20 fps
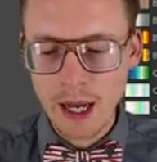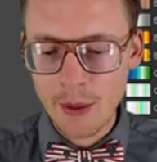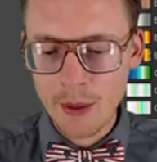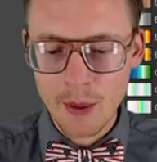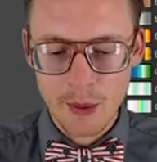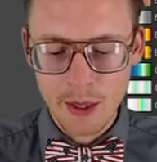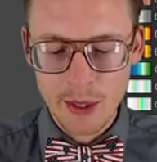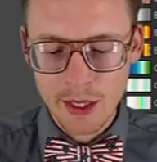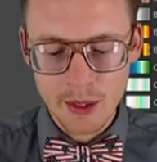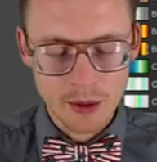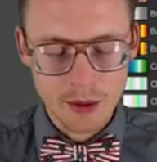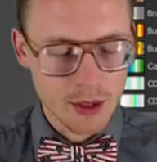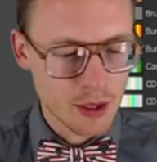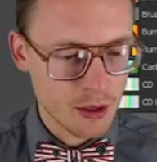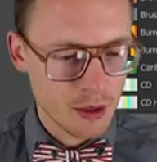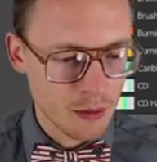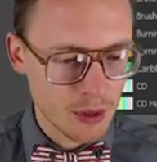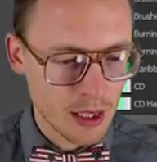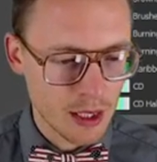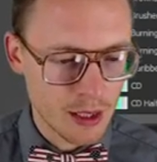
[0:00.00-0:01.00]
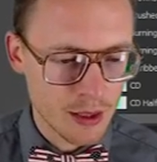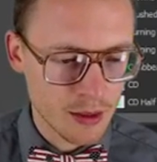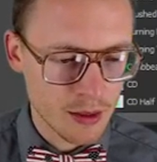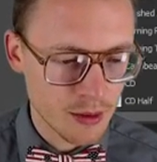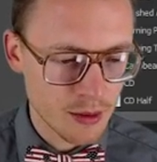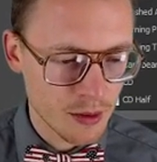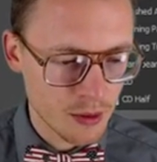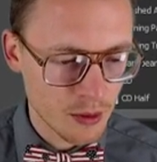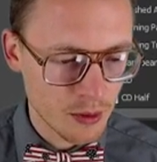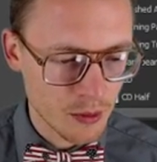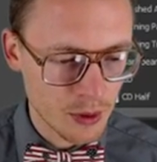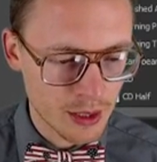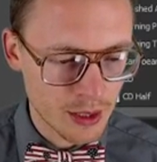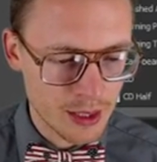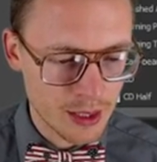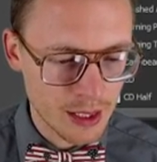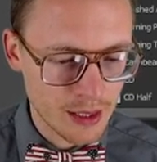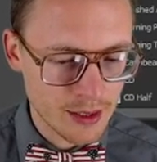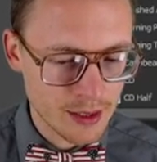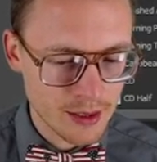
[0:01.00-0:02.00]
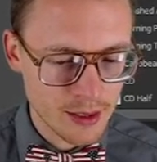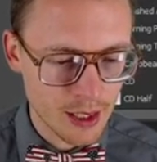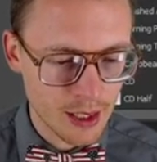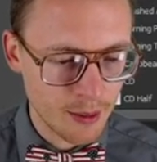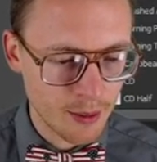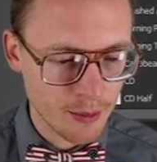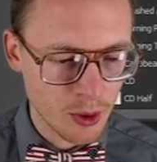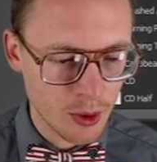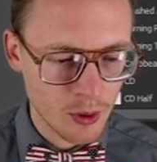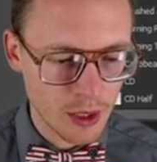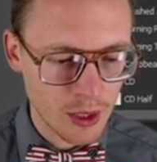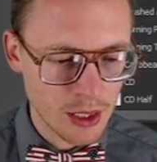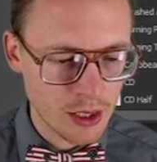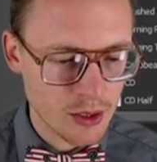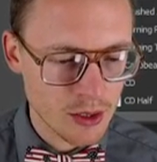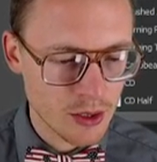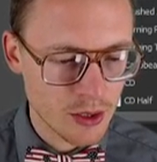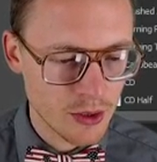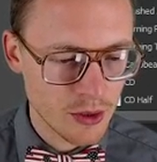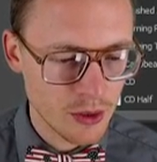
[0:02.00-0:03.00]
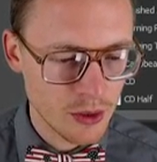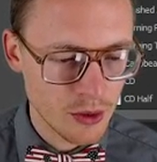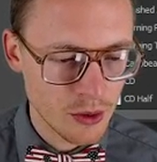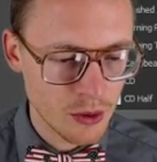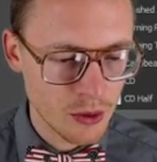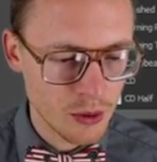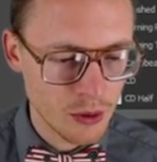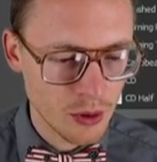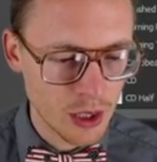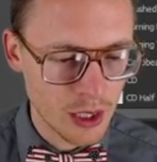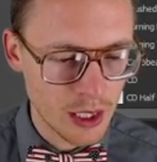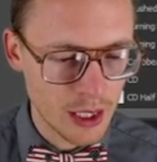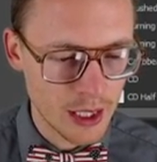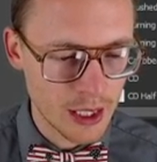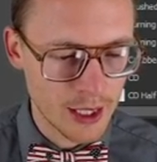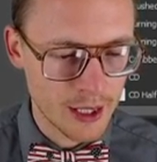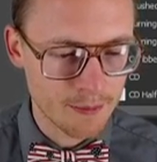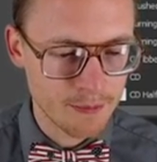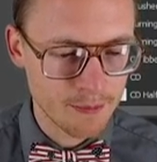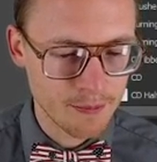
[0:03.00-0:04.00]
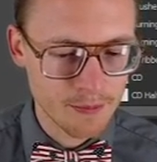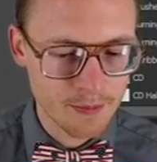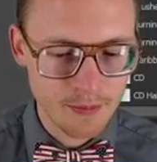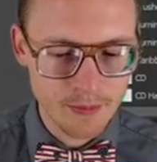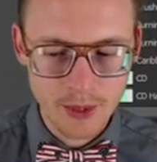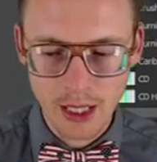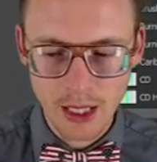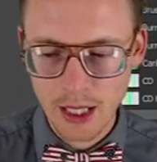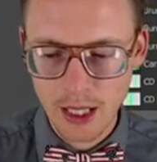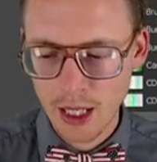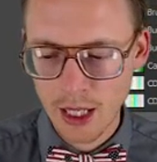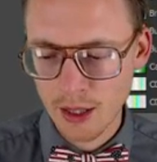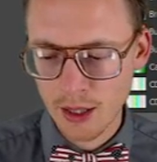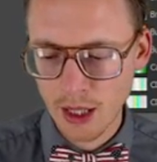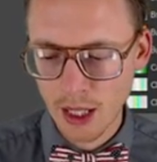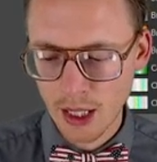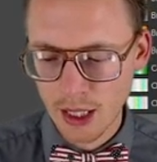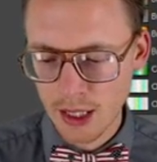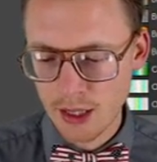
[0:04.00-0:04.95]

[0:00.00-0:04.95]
what do I do? Well, with this, I'm going to I